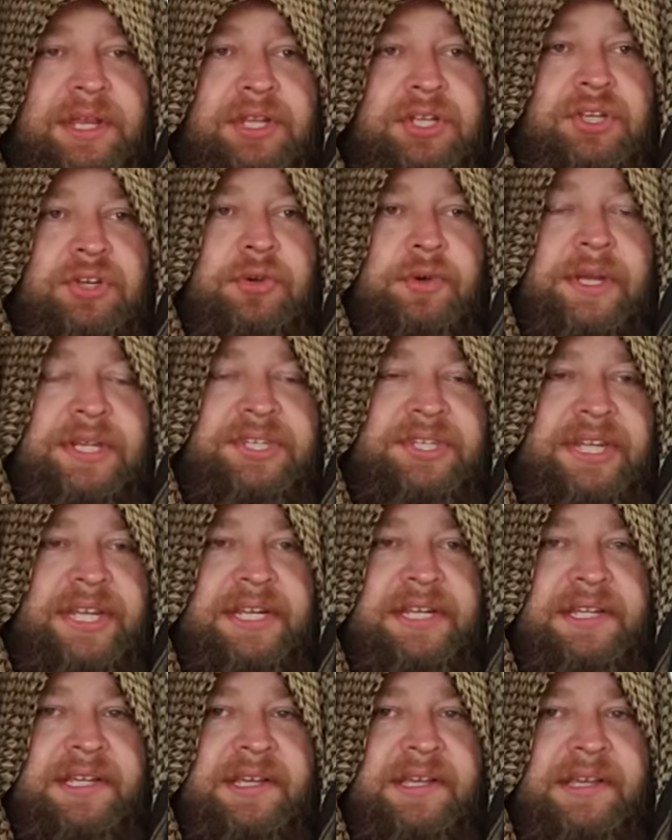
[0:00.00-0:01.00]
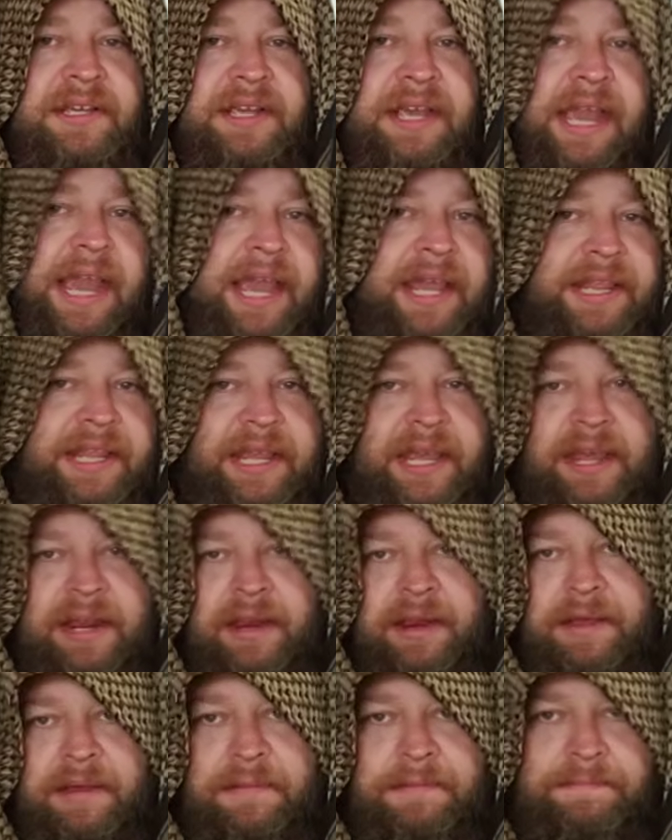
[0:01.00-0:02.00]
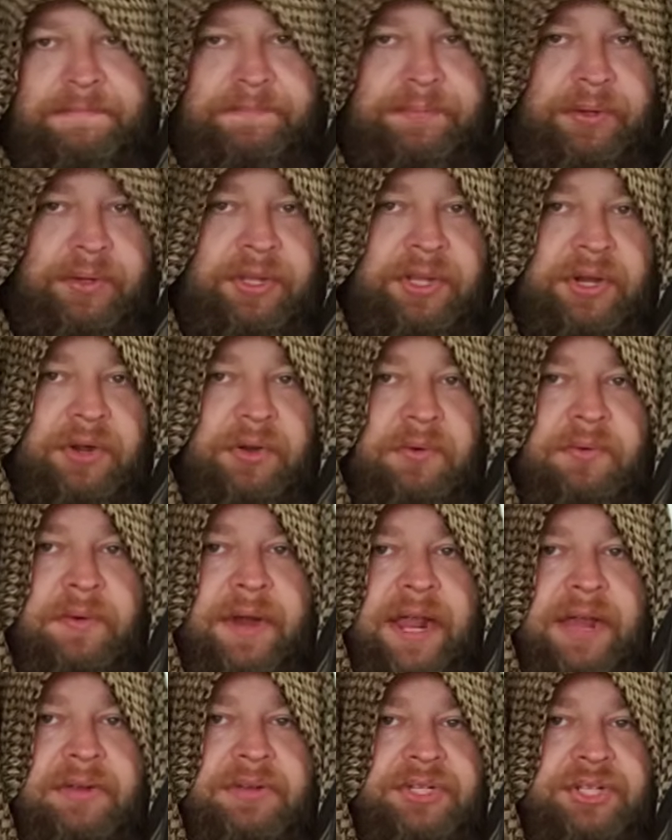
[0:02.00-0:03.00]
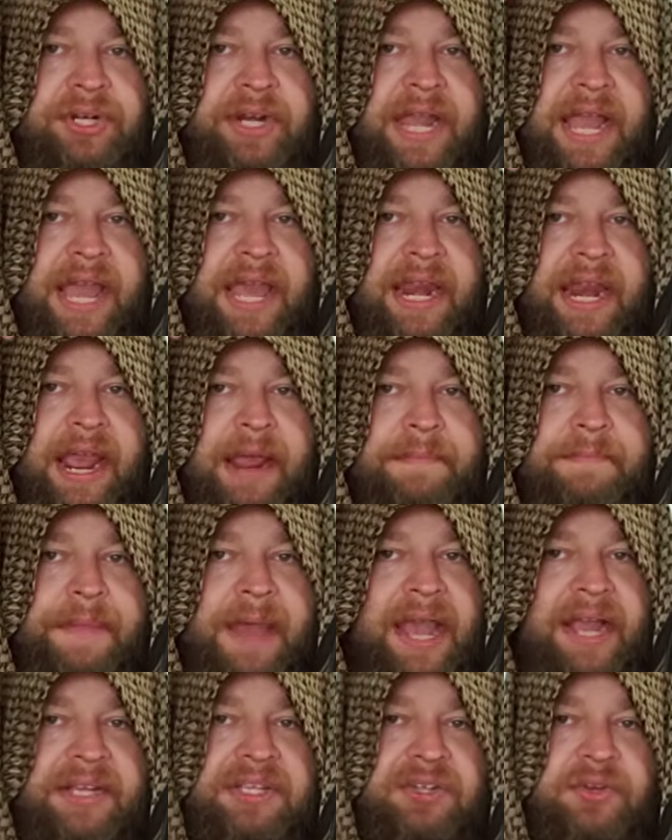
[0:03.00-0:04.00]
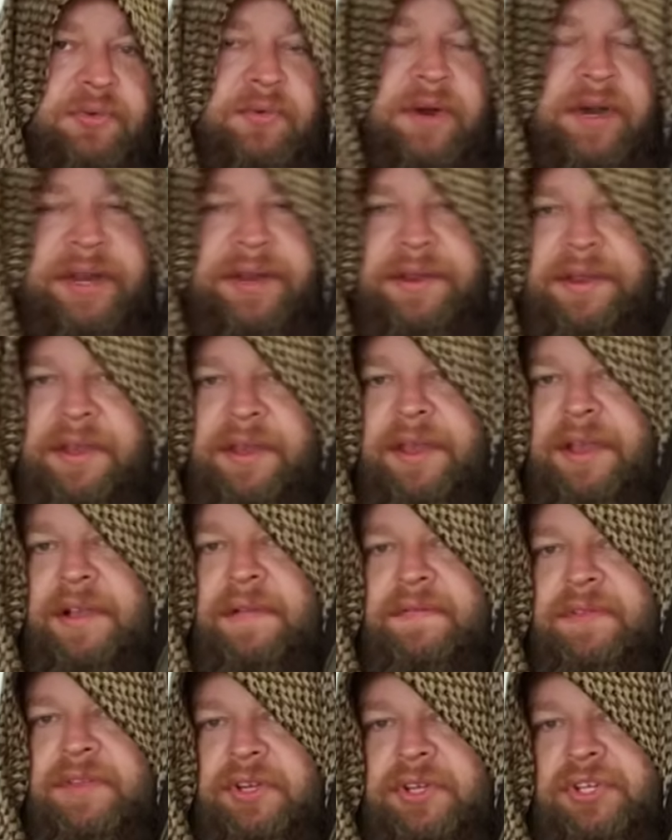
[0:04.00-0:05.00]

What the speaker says: twist it and then pull it around your head and back to one. the